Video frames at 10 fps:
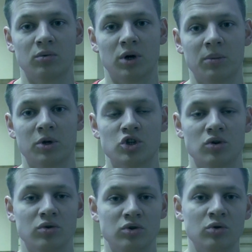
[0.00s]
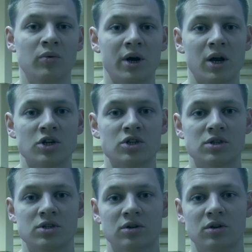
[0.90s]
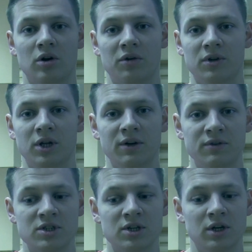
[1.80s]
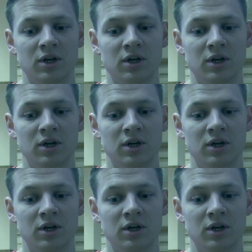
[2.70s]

I'm gonna show you two variations of the lifts.